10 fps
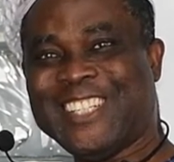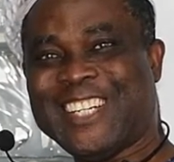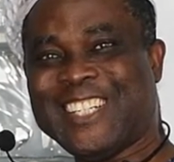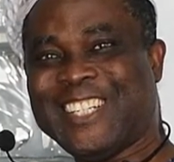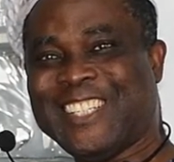
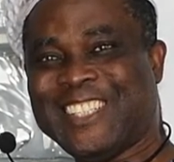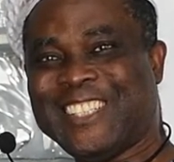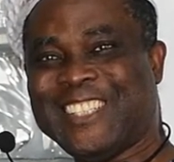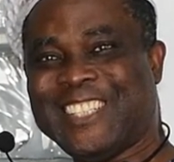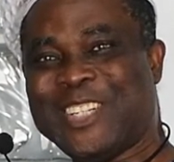
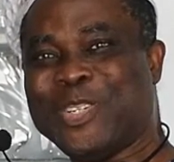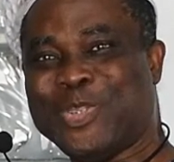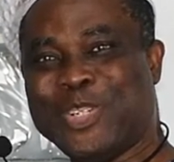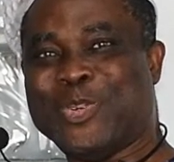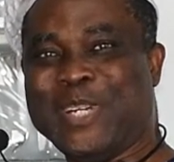And they're all
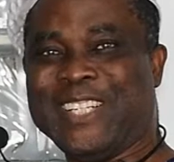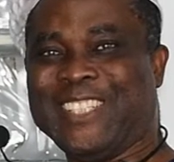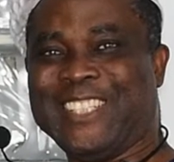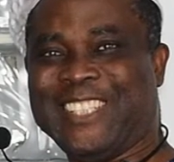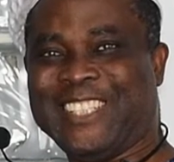doing well.
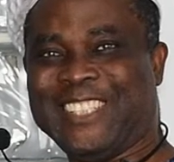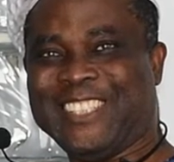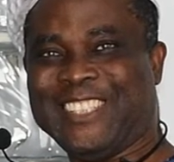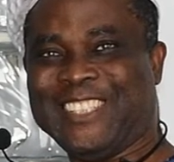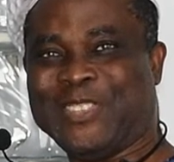They
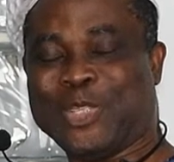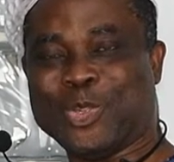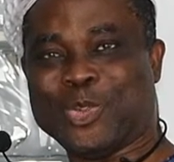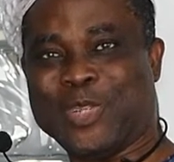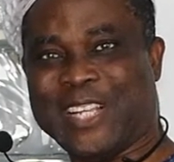went
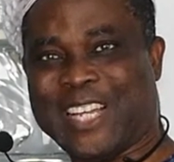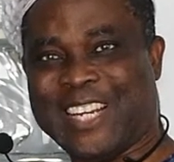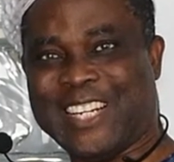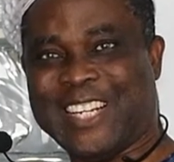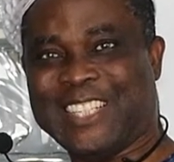to school in
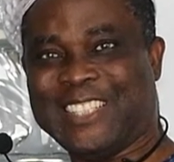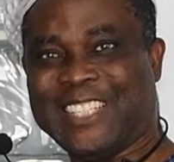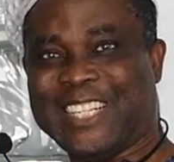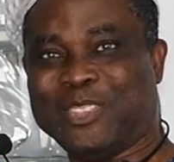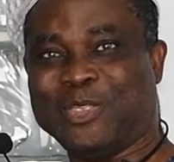Canada.
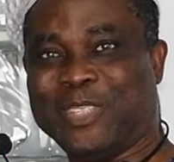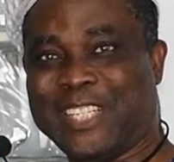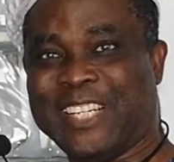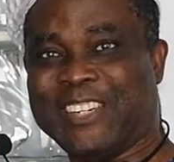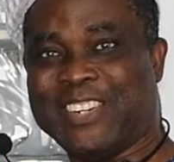They are
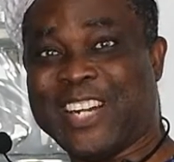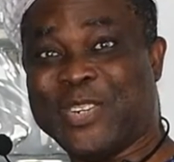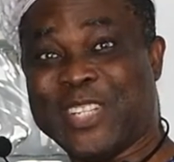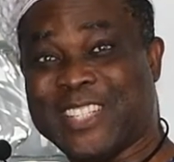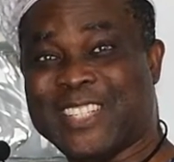today
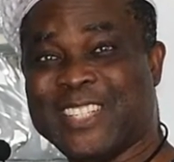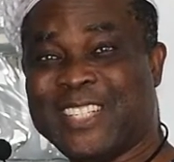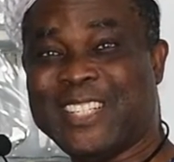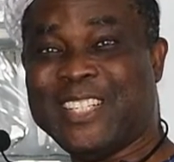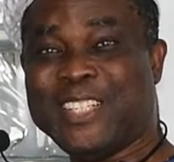graduates,
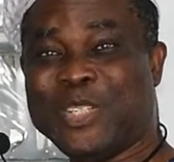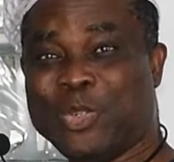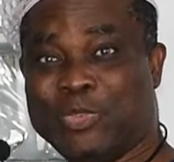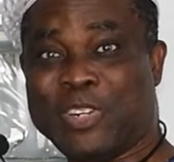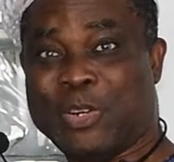
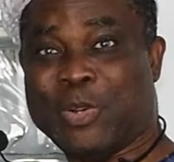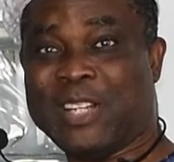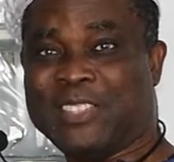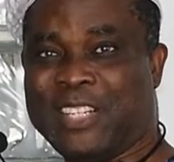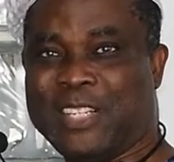doing very
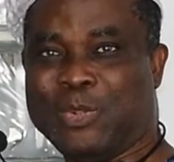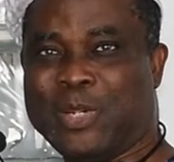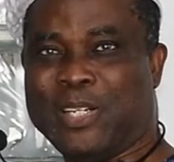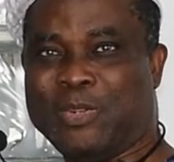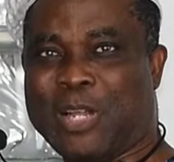well, excellently
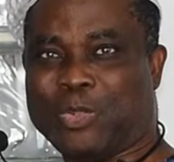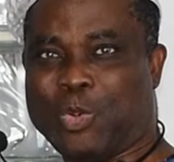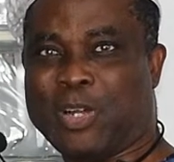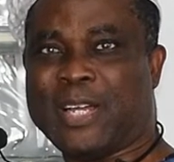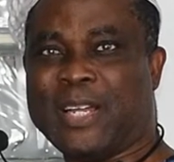well at
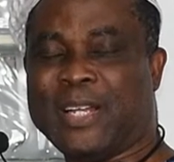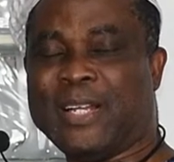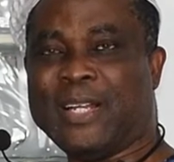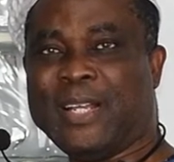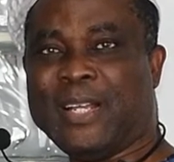work.
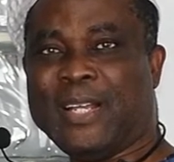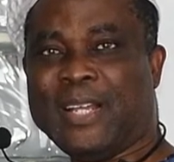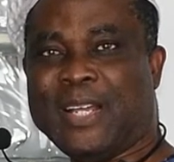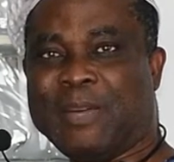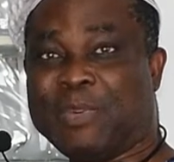
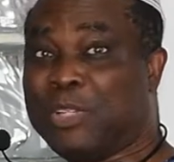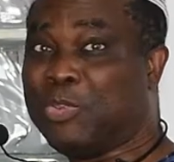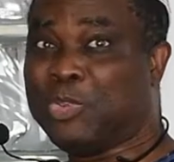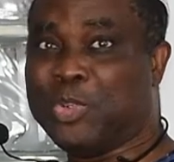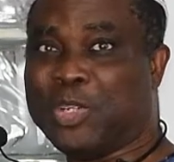I'm
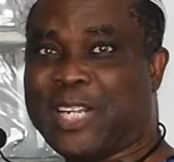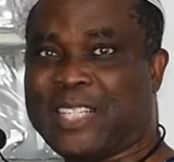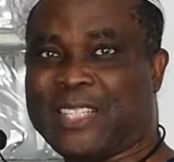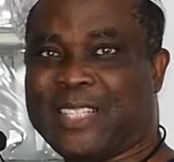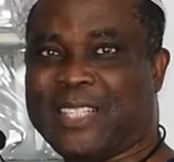grateful to God
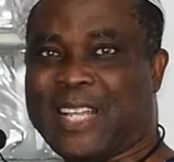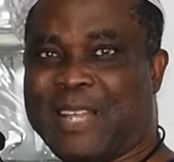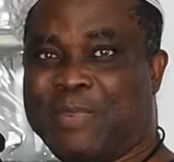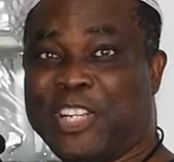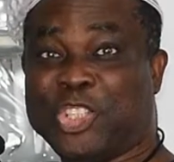that
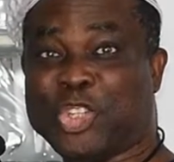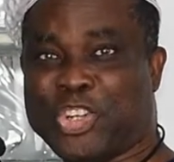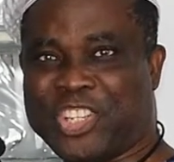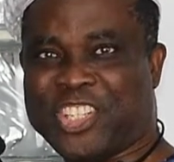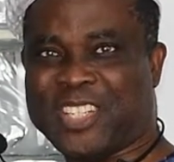I made a
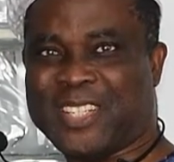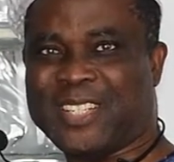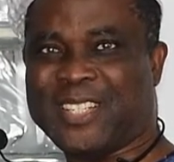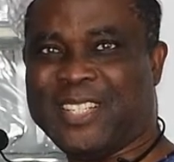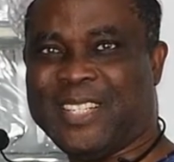choice,